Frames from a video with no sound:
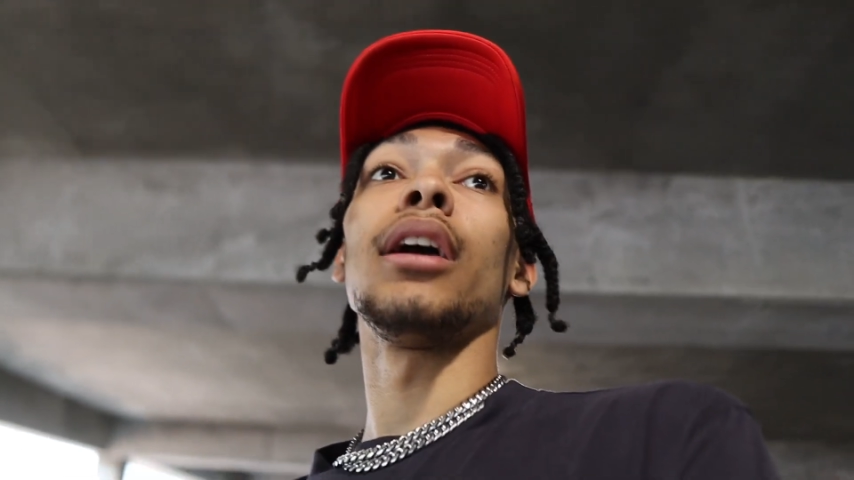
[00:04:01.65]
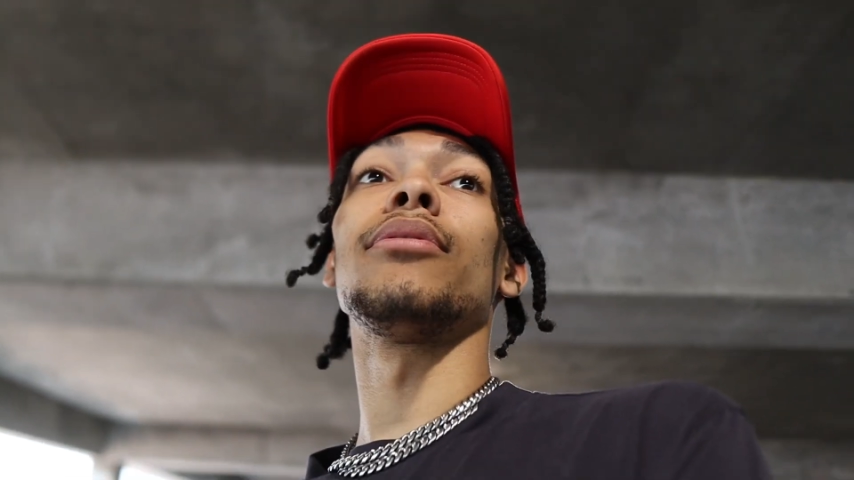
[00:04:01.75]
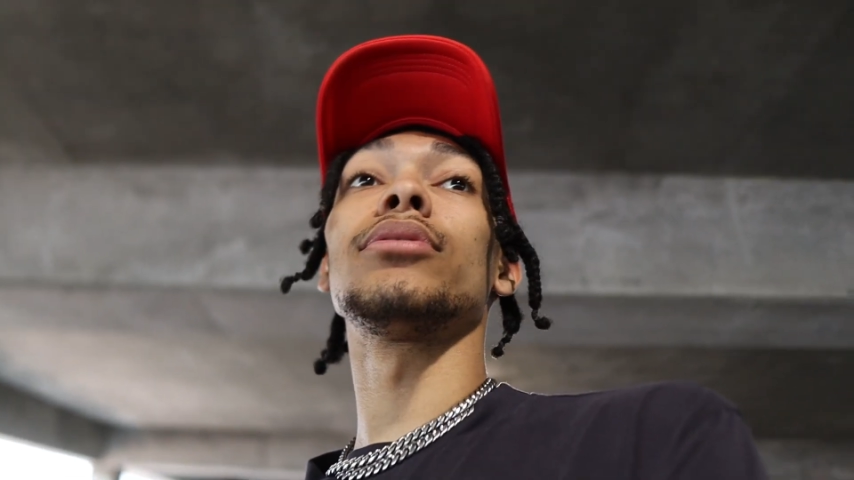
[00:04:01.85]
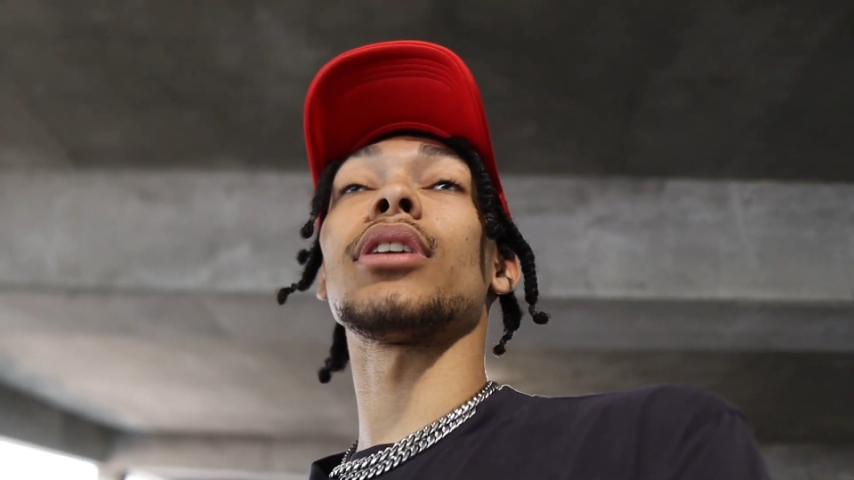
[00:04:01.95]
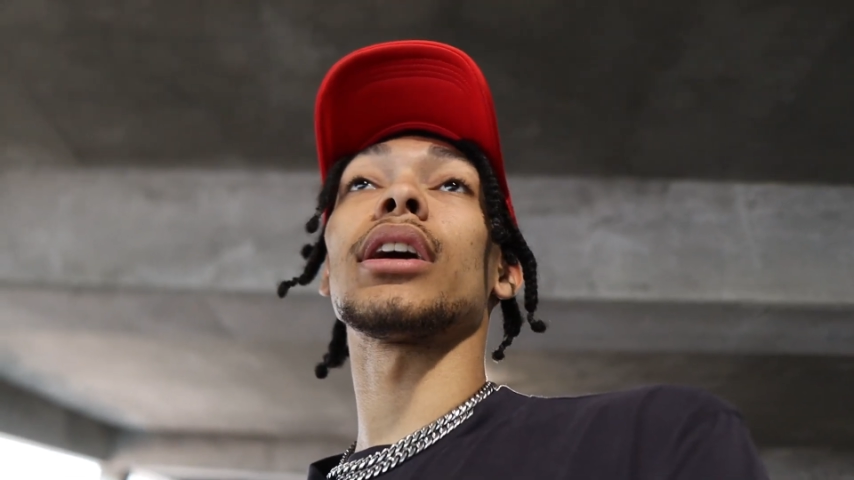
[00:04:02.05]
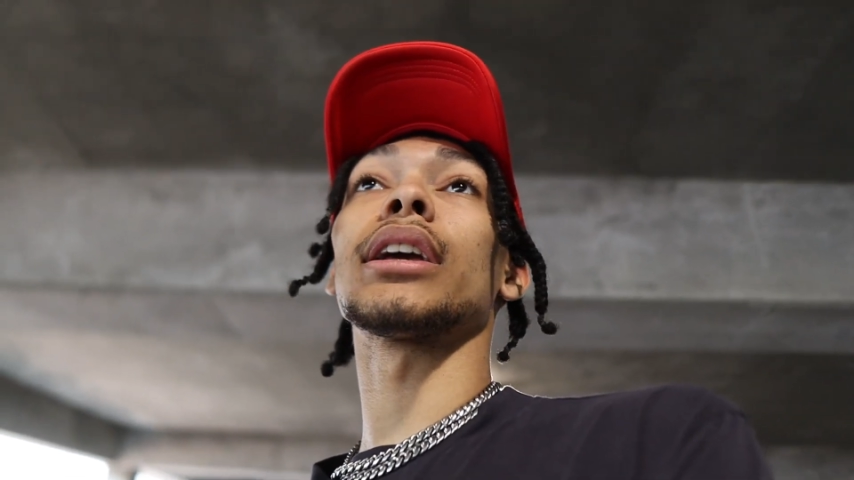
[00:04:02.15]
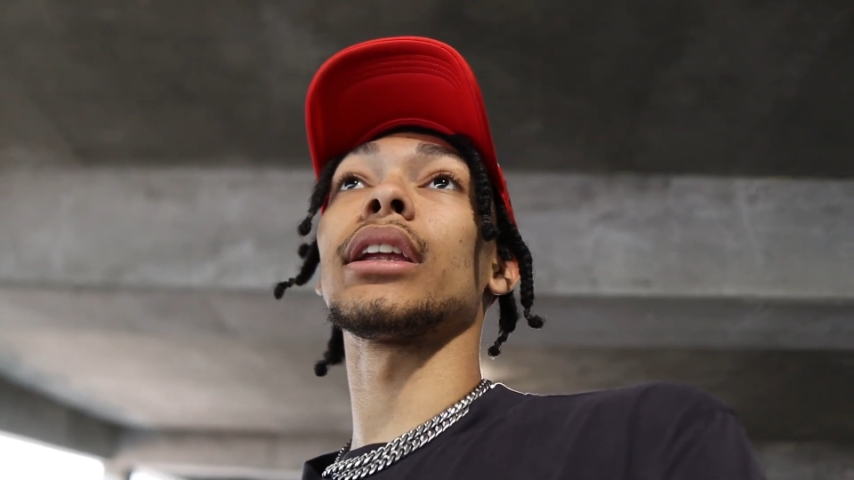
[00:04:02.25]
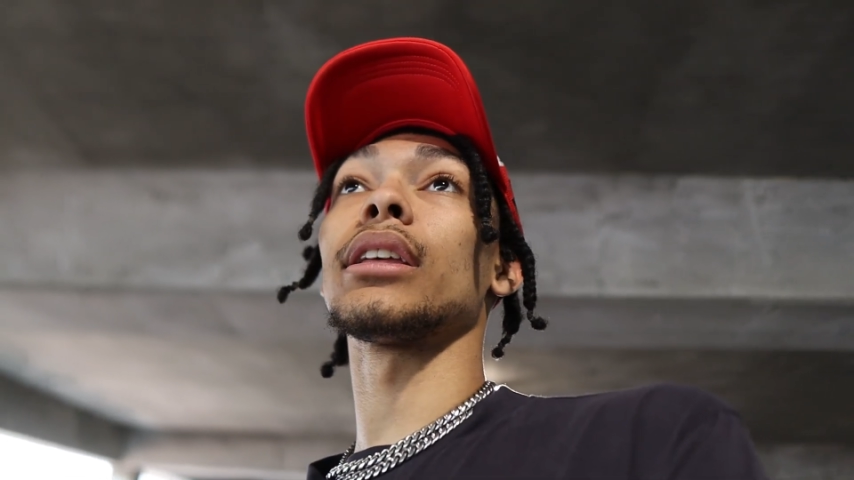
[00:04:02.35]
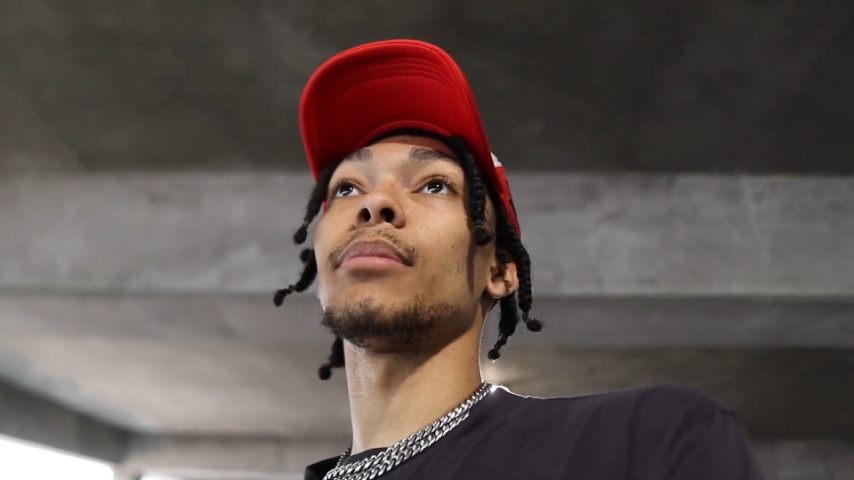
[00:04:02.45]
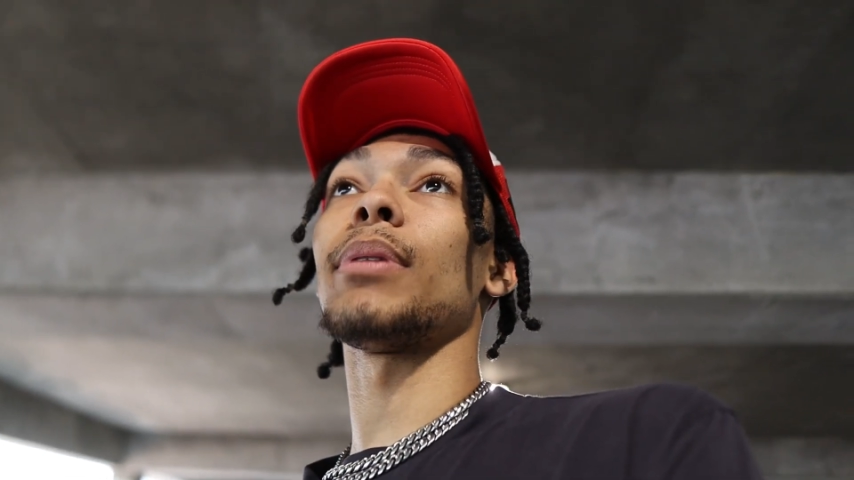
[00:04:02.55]
If you start
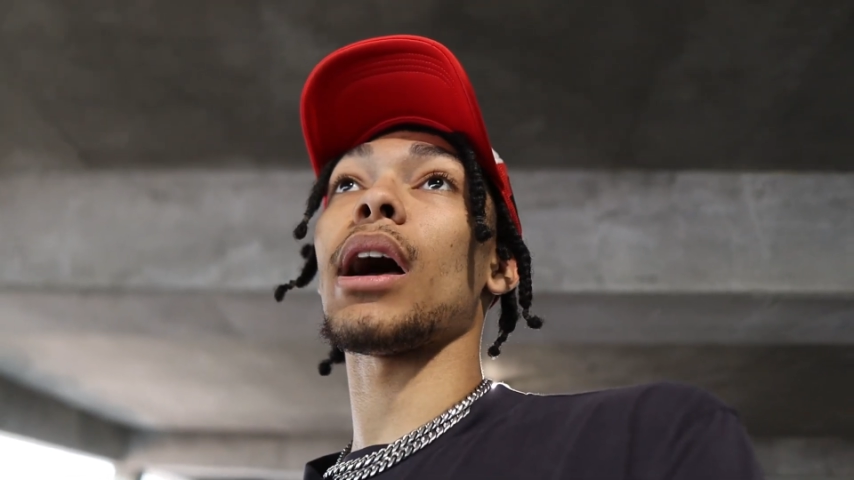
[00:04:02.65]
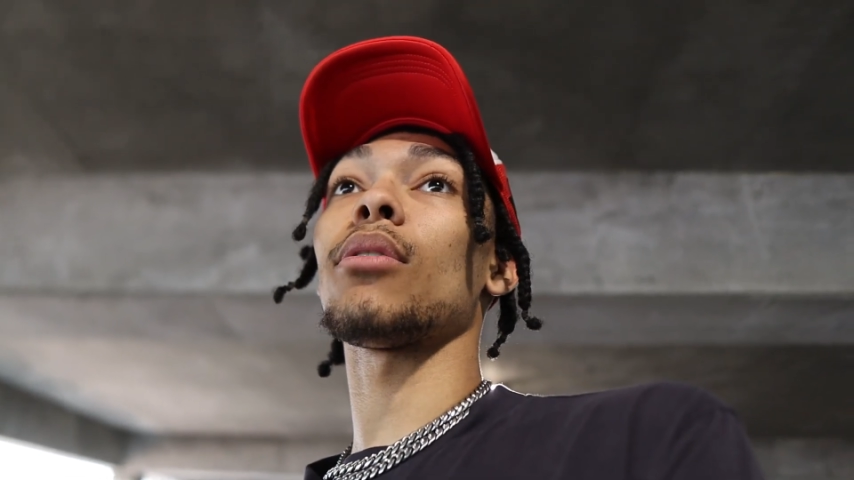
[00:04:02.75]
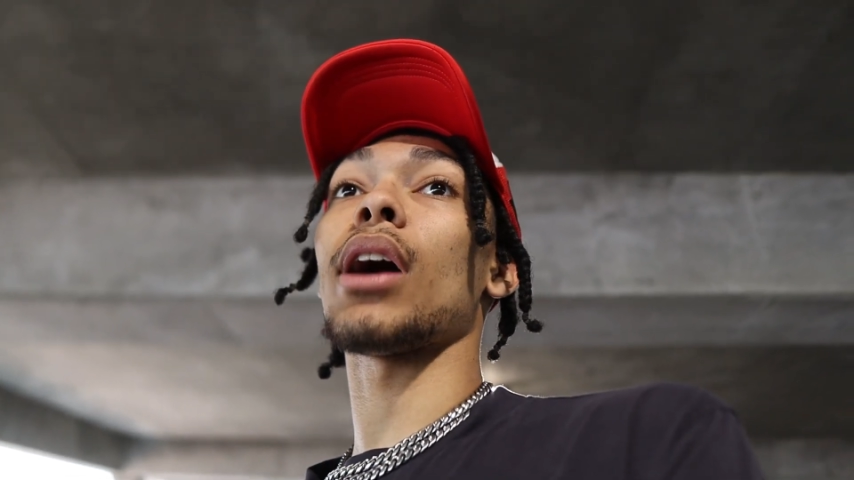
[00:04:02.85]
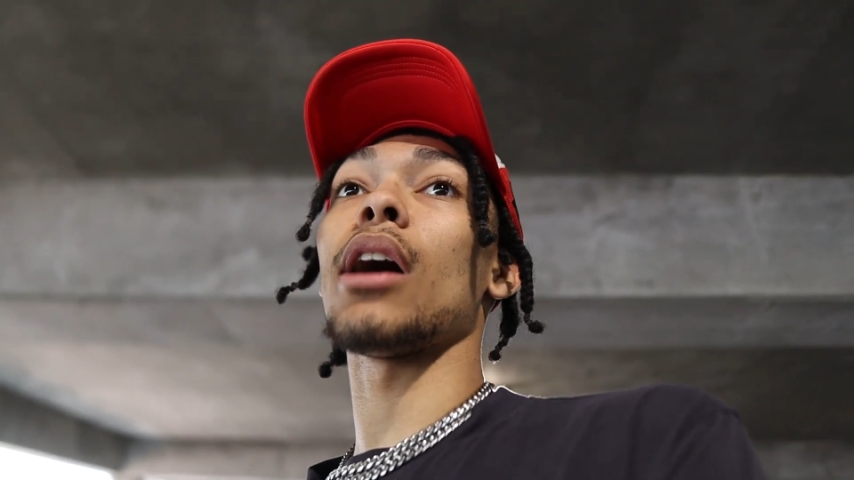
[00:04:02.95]
getting into power,